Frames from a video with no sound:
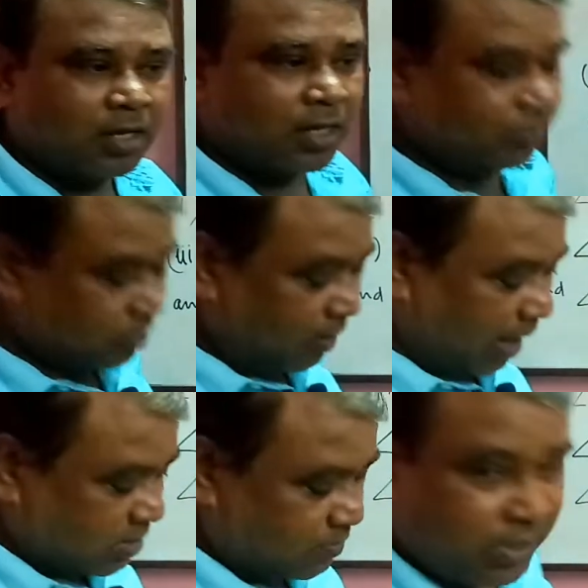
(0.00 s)
If someone
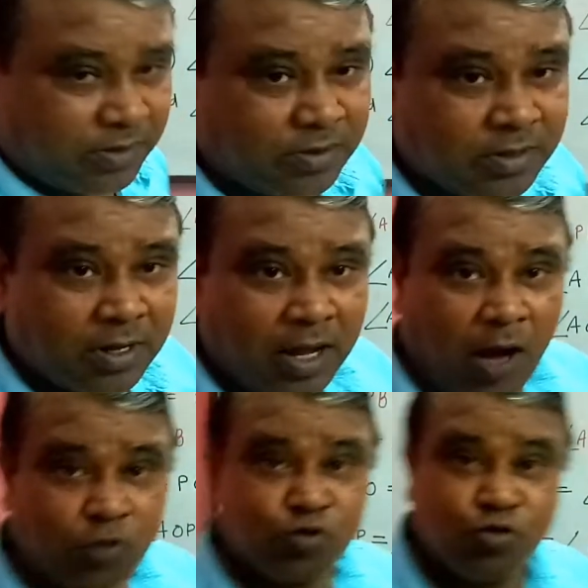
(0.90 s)
asks me
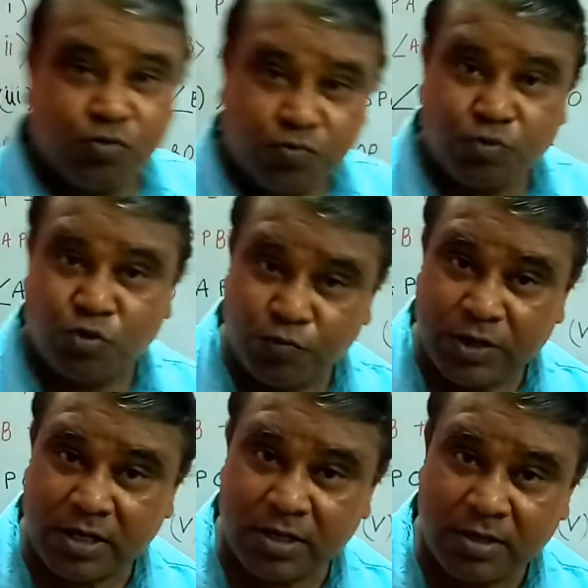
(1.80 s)
how to prove
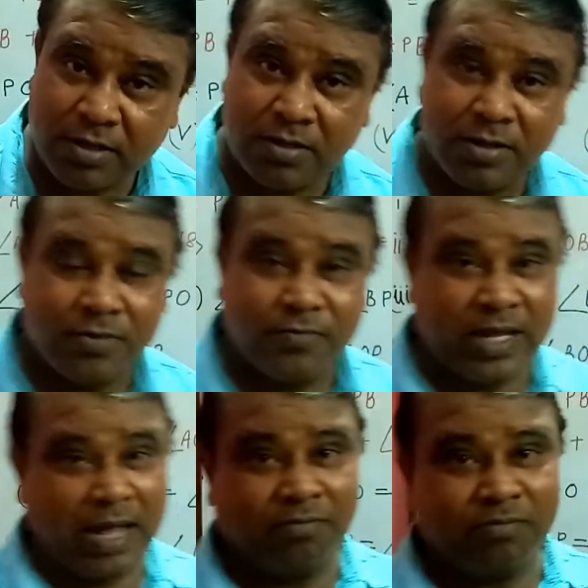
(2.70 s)
it, we
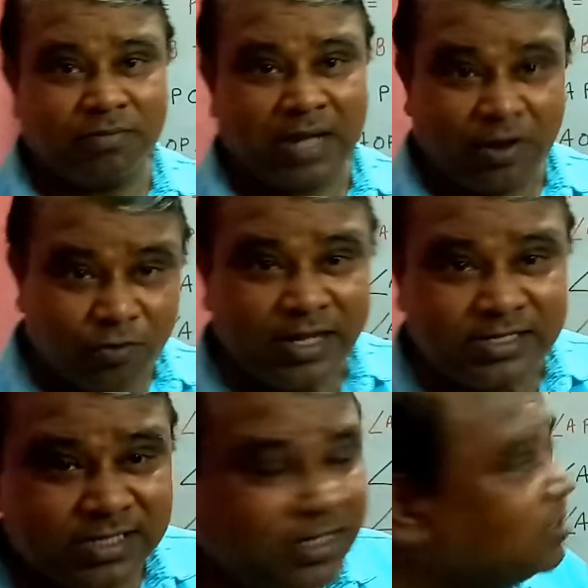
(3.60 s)
have congruency.